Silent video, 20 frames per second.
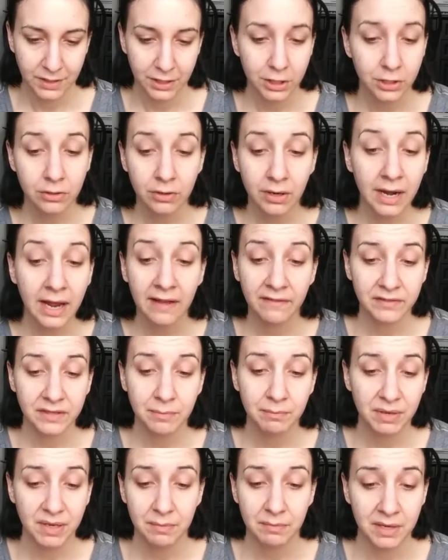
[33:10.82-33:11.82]
you don't have to
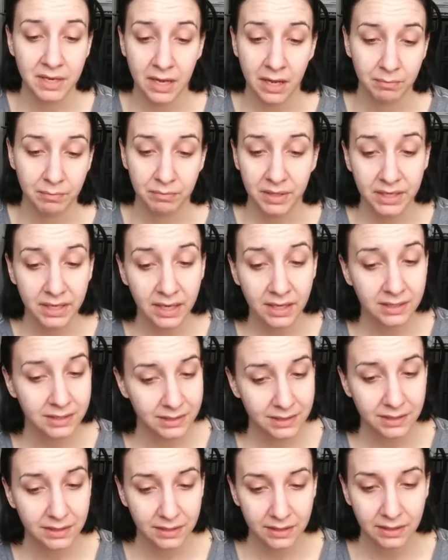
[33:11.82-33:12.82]
beat me up
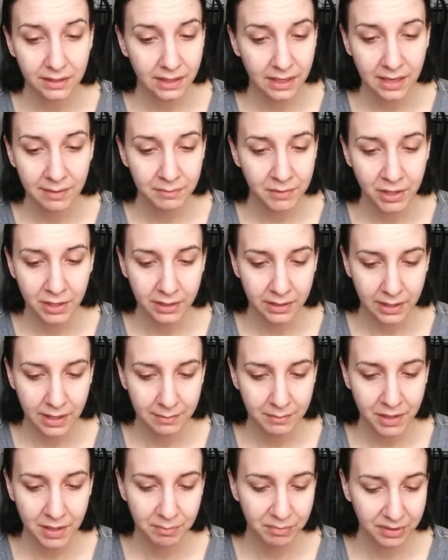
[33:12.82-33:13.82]
because I'm
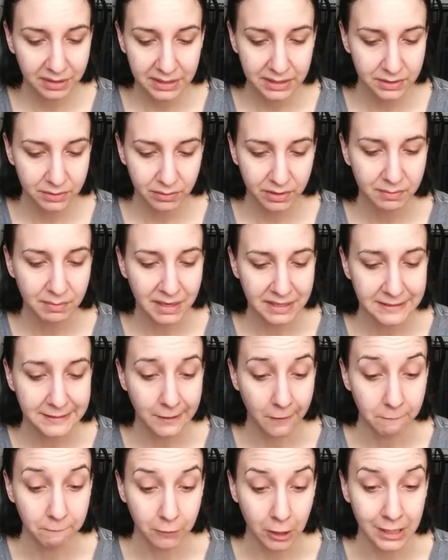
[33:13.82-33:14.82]
not pleased with
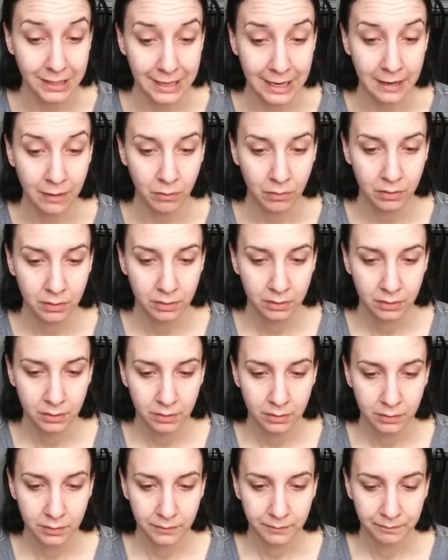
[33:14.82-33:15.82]
myself right now.
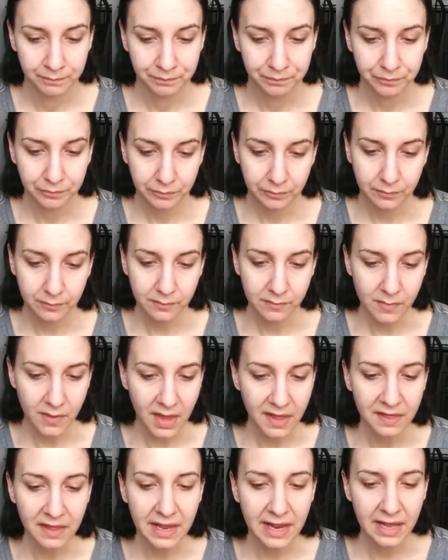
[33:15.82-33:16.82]

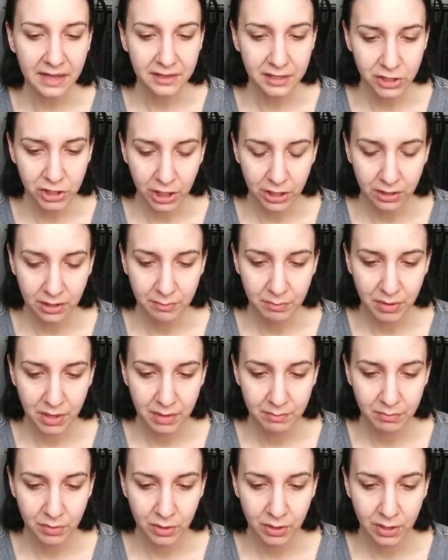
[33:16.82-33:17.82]
They have the chocolate
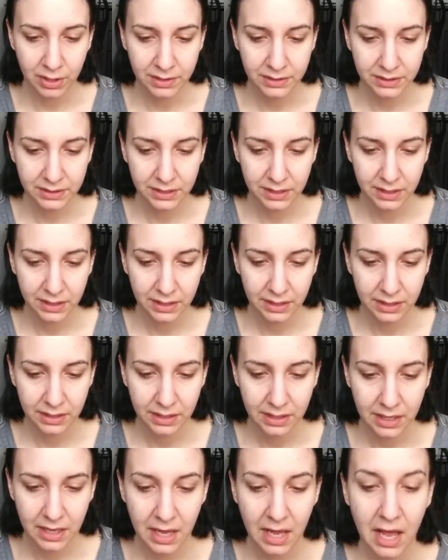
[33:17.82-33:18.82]
bonbons.
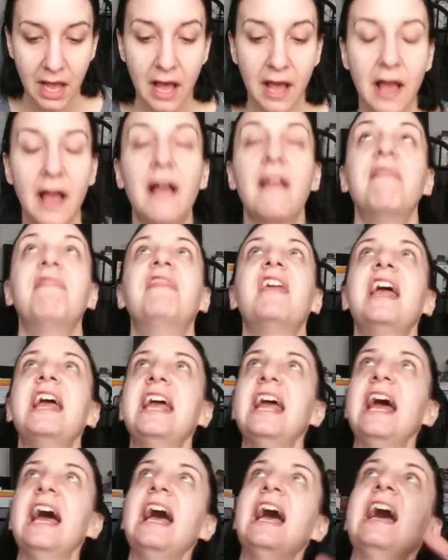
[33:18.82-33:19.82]

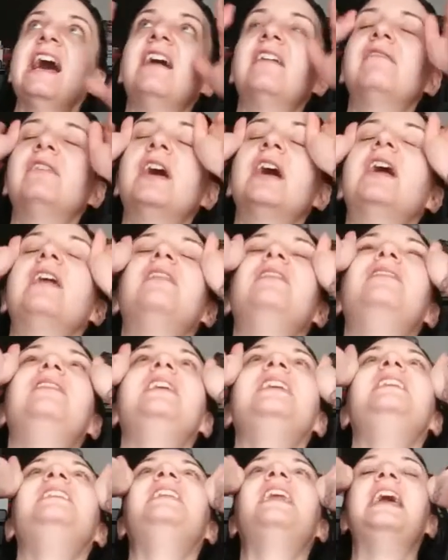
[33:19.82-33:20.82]
They have
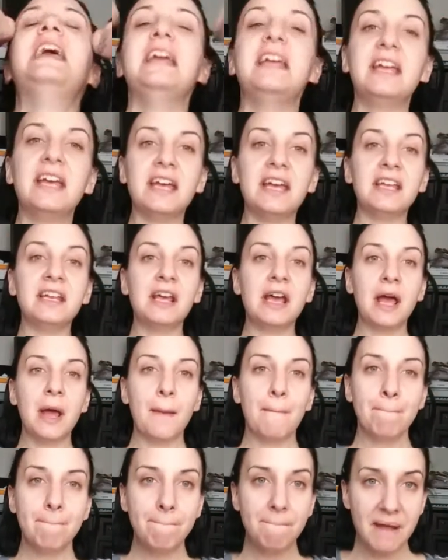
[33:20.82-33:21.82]
the Naked
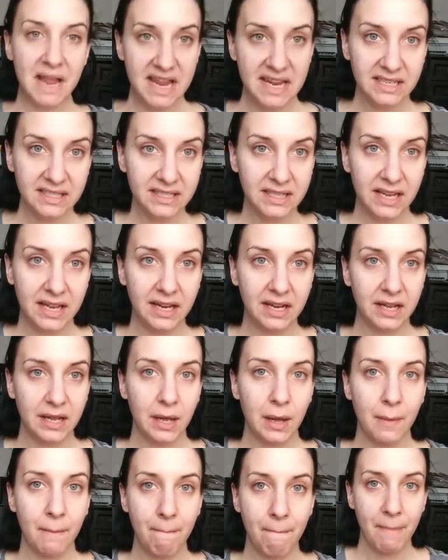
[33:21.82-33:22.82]
Basic
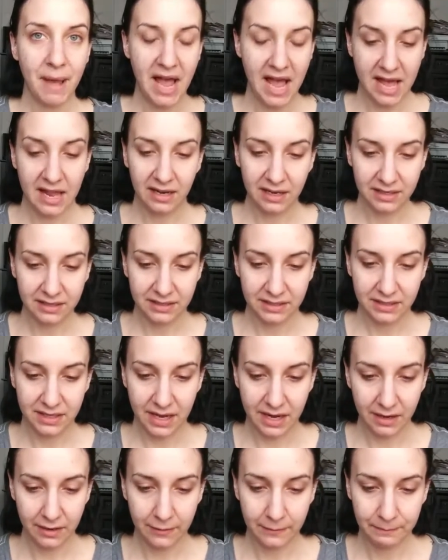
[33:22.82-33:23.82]
palettes
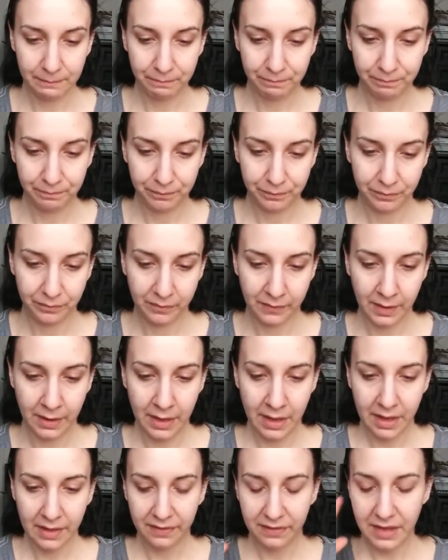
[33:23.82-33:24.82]
there.
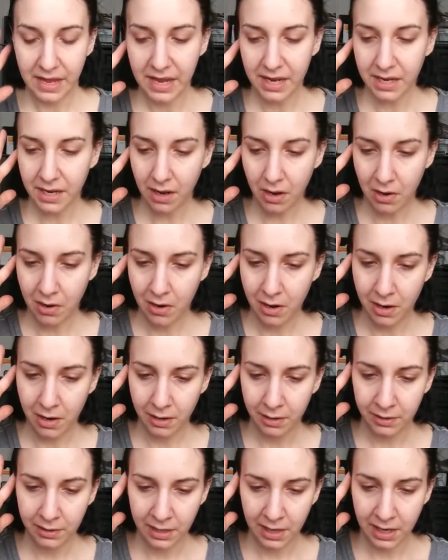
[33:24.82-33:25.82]
They
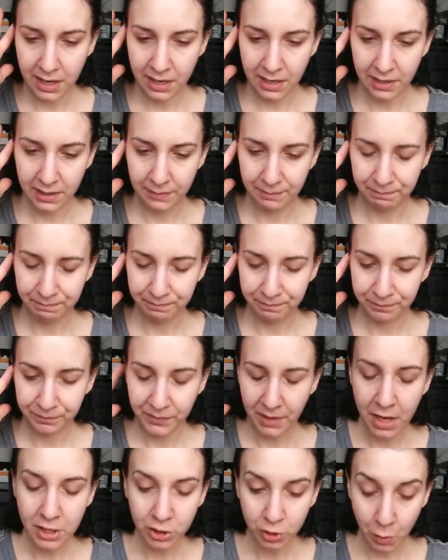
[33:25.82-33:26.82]
are
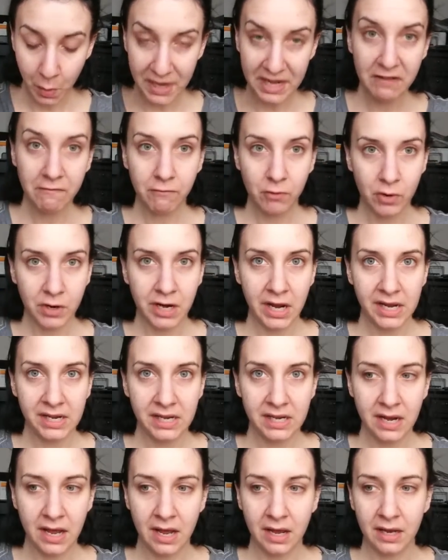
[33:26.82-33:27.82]

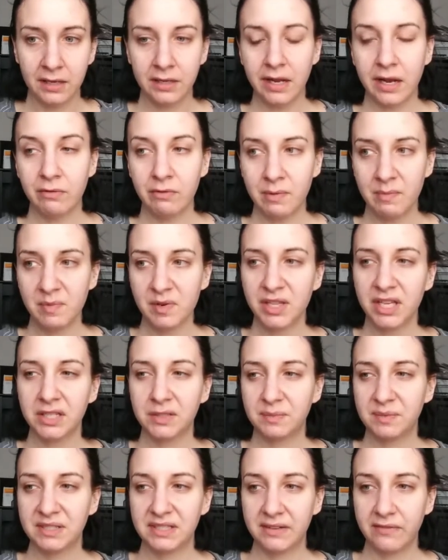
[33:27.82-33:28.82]
$24.99. I remember that
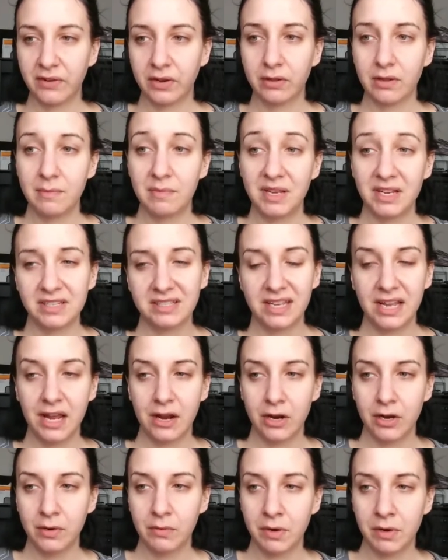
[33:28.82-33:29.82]
specifically because I
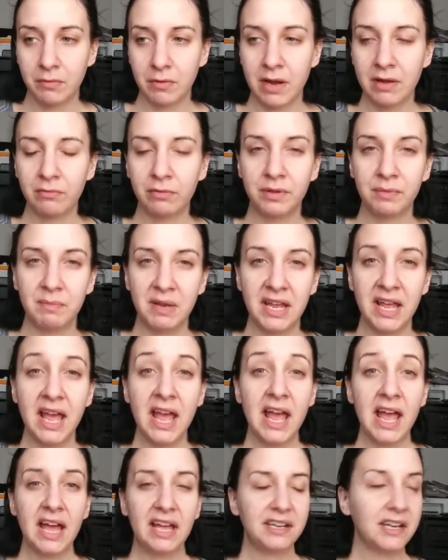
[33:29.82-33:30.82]
carried one around with me.
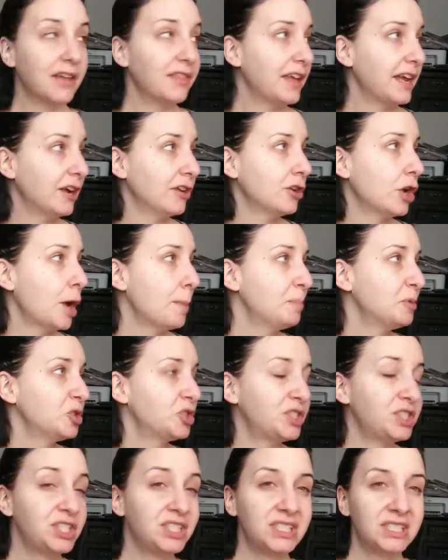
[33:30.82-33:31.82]
Now they are not
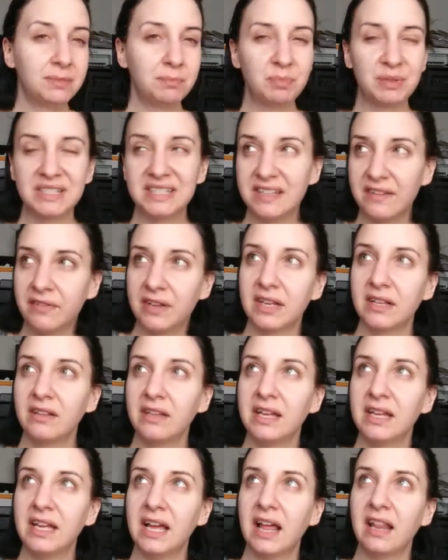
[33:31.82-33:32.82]

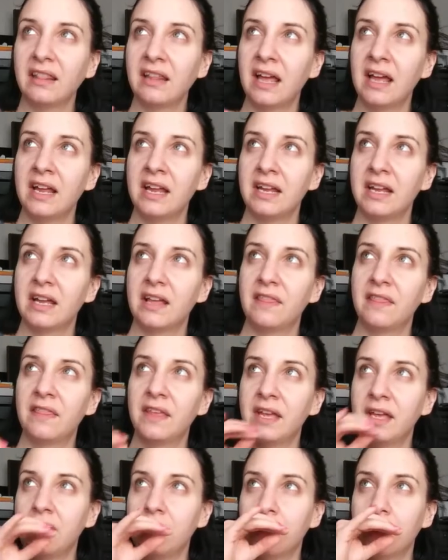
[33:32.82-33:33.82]
specifically like
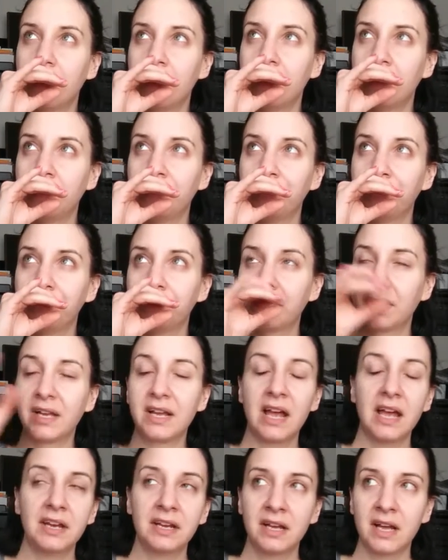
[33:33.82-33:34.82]
the
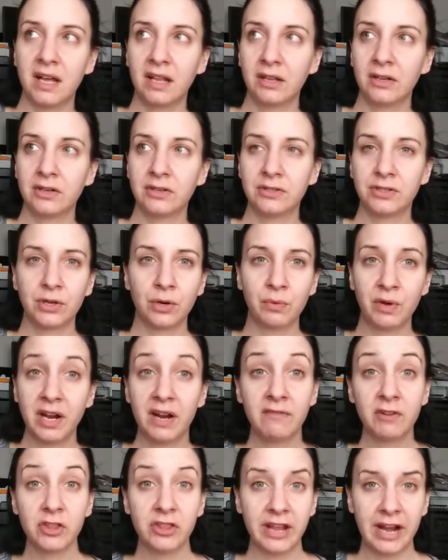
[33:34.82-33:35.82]
kind of colors or
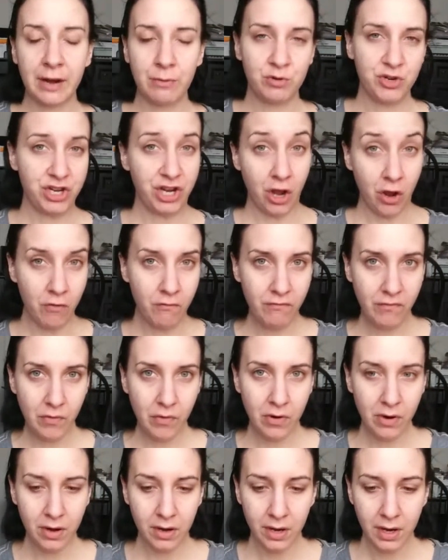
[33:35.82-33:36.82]
whatever that I would go
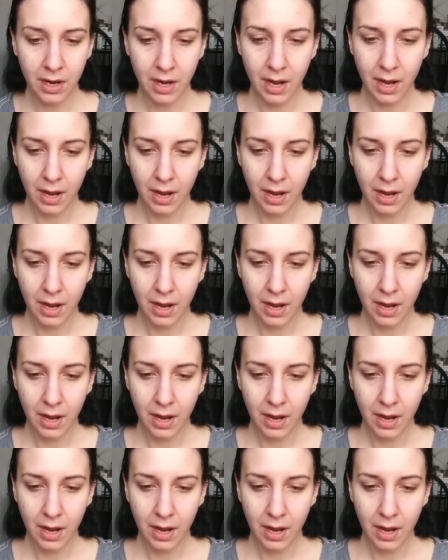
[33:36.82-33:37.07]
for,